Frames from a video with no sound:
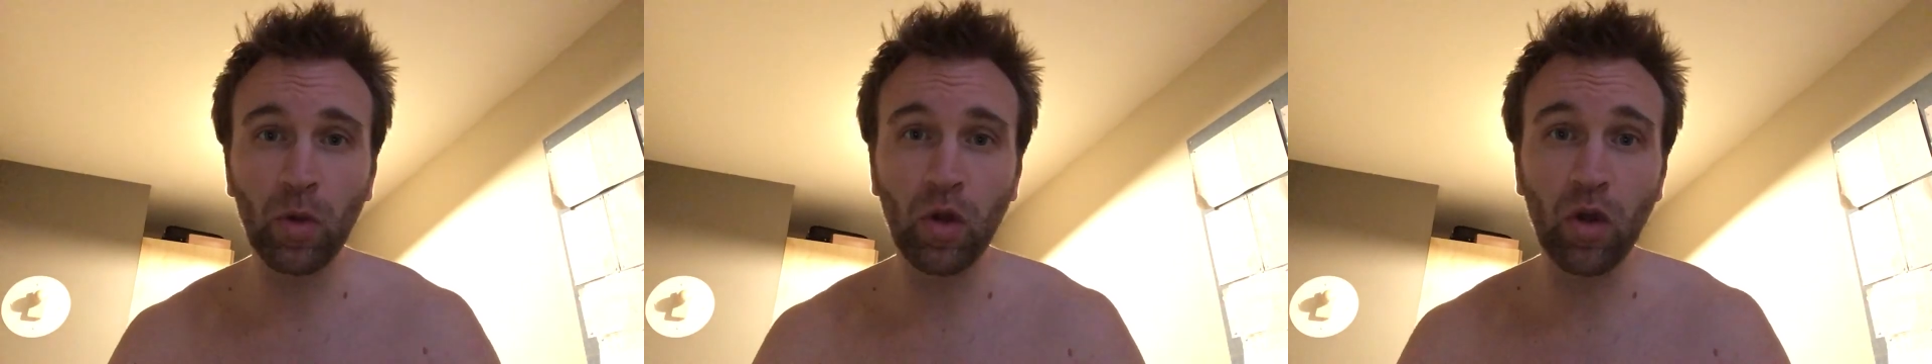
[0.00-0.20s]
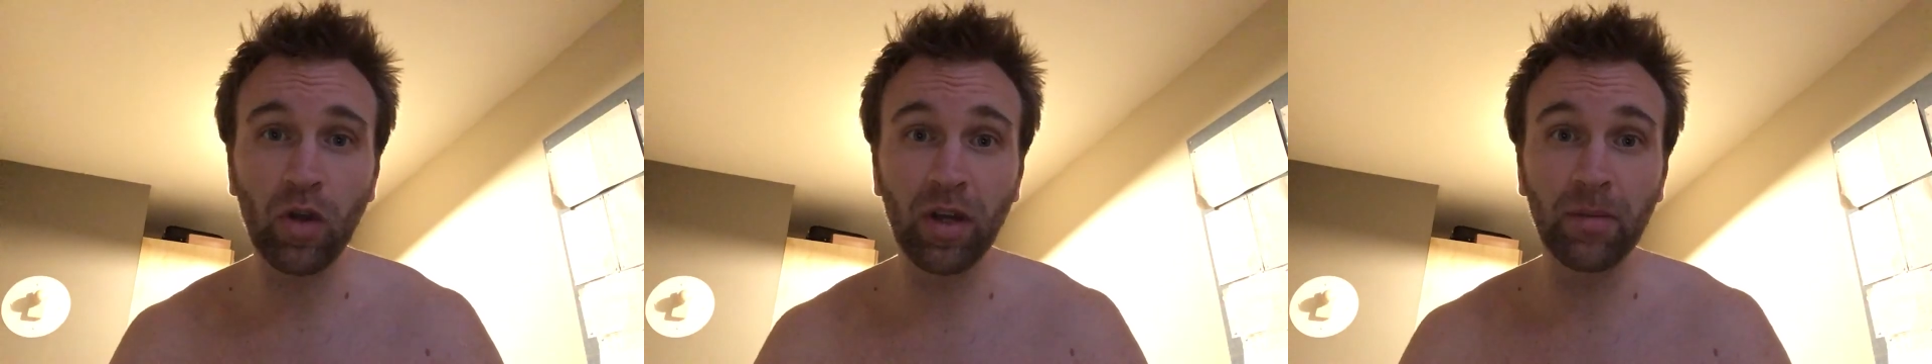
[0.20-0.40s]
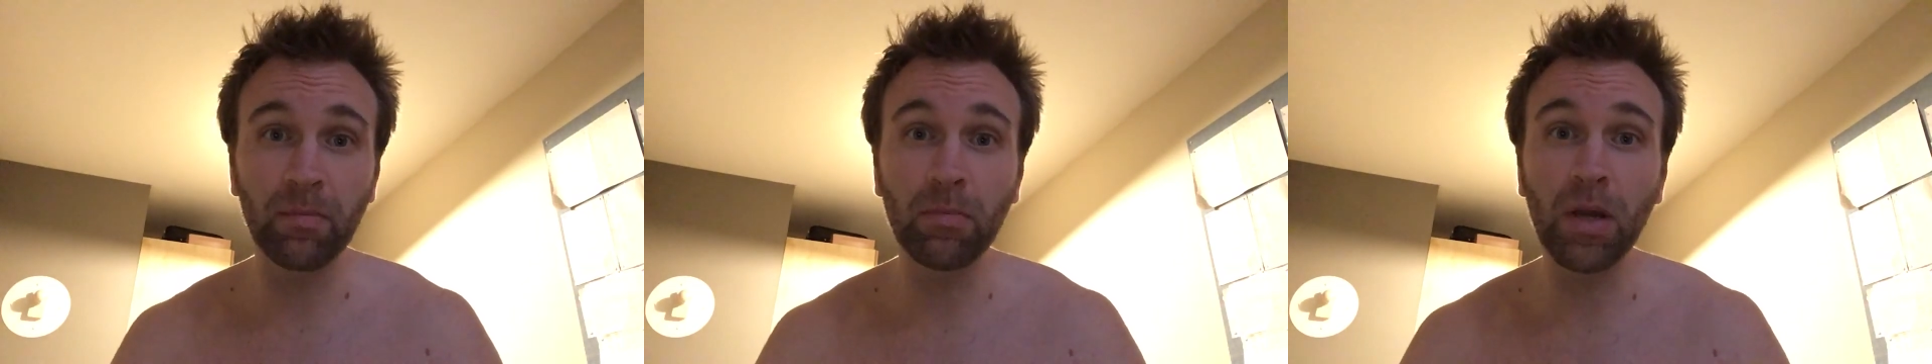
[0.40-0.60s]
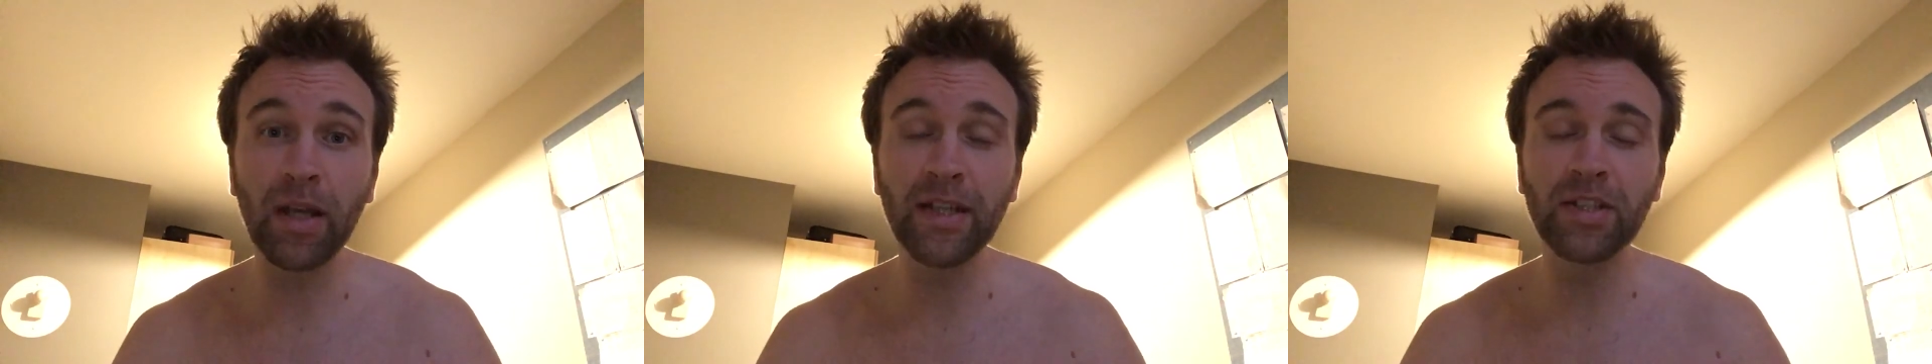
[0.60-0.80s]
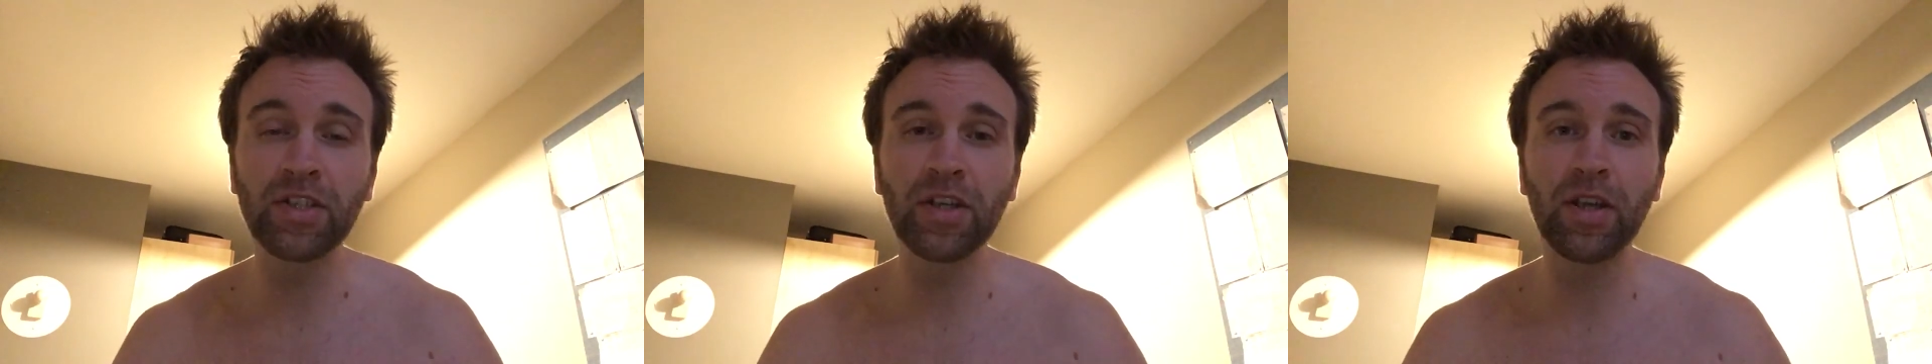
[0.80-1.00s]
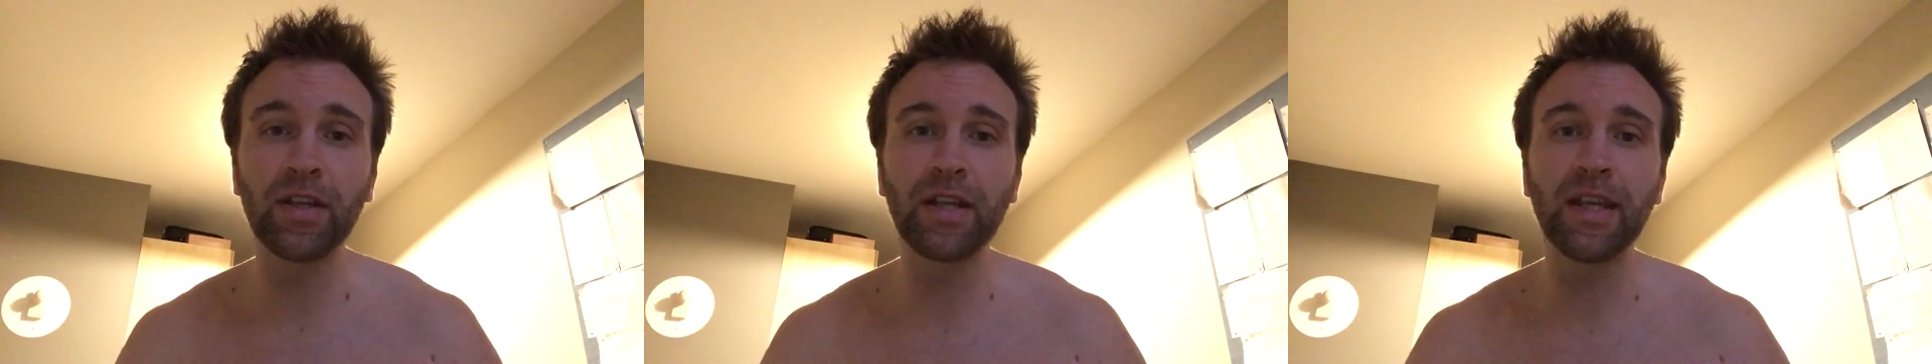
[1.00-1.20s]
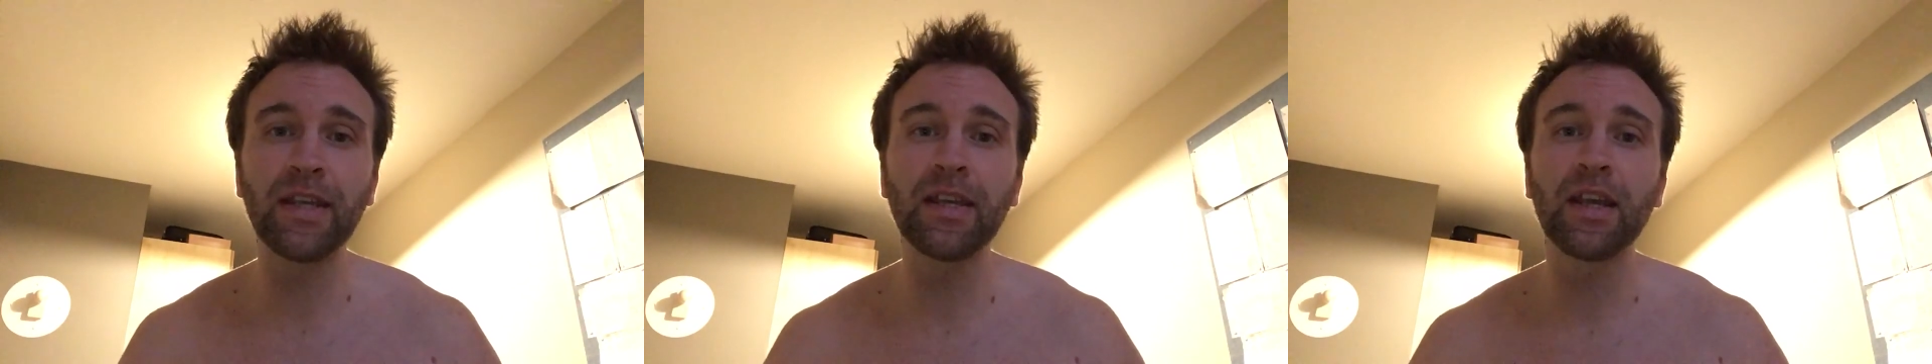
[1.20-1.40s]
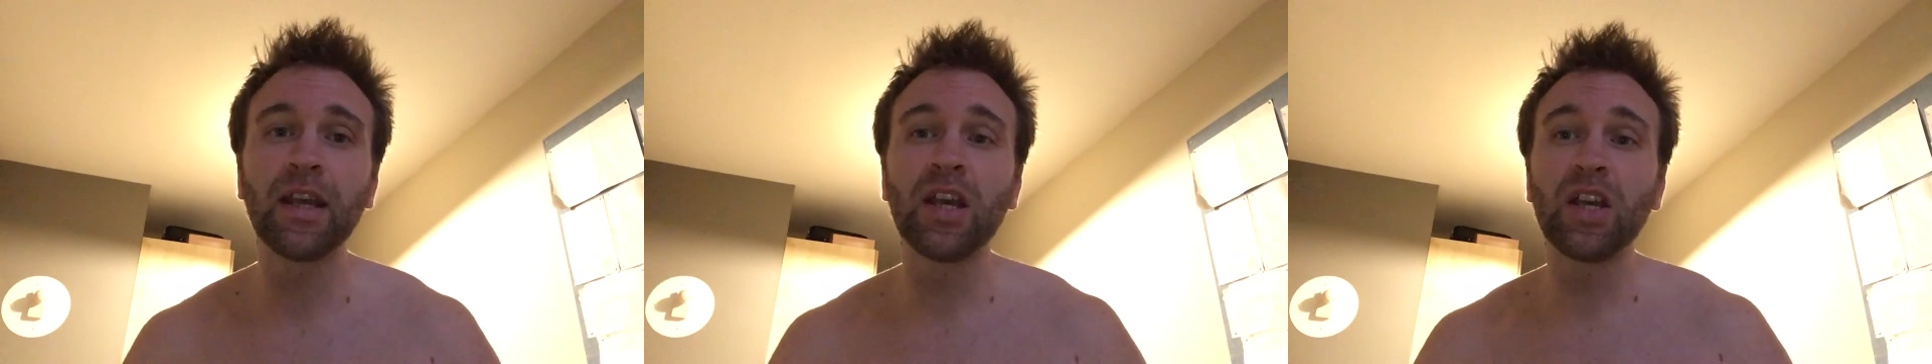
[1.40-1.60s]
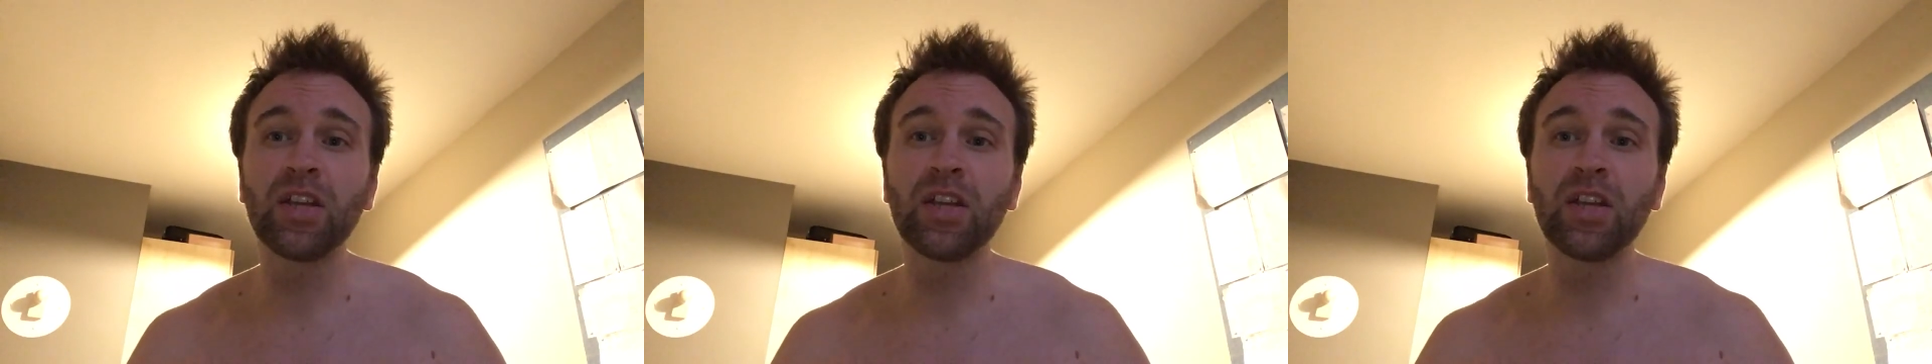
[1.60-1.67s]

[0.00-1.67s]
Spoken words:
along my journey,